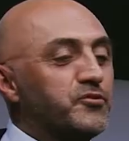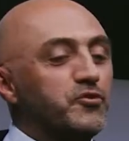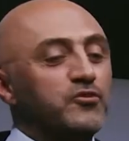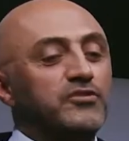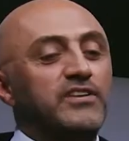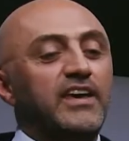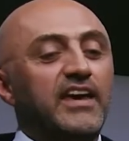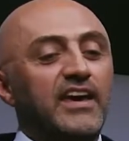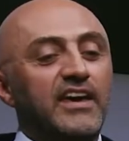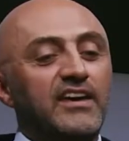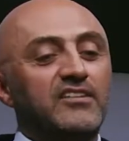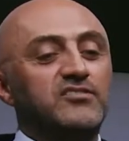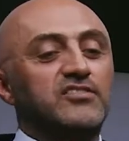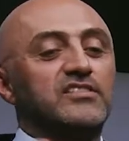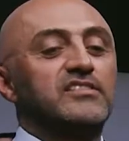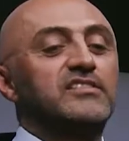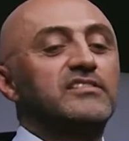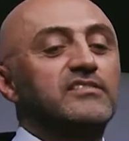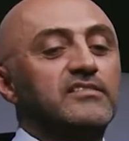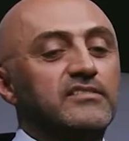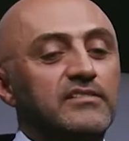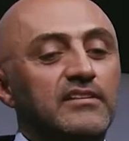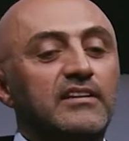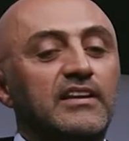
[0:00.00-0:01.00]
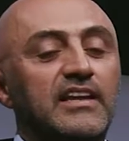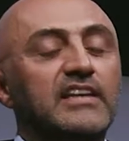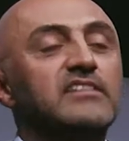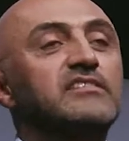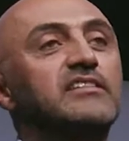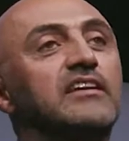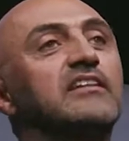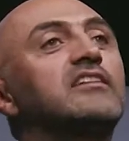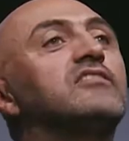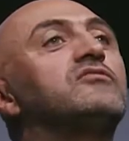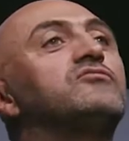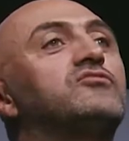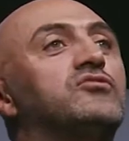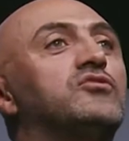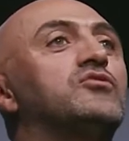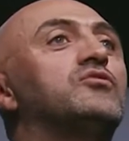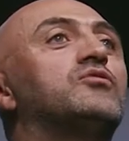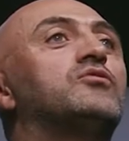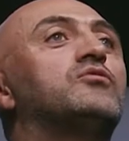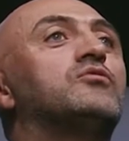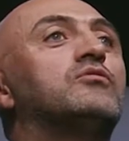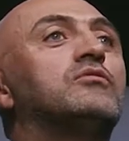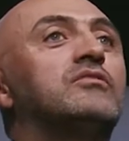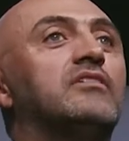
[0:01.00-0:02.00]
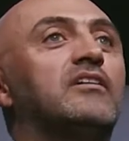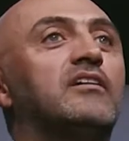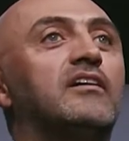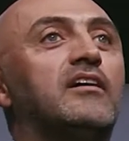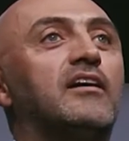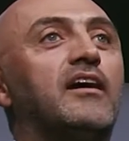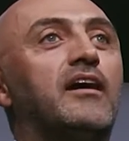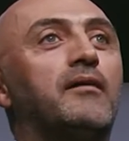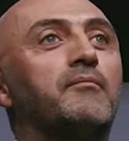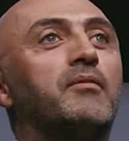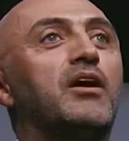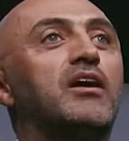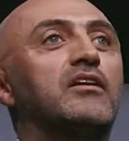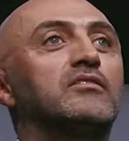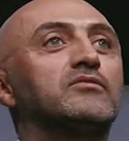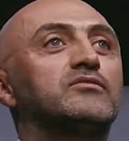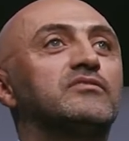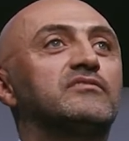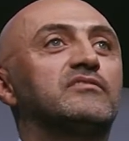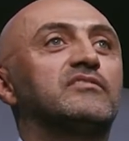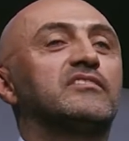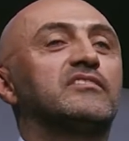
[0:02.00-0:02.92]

today, just listening to about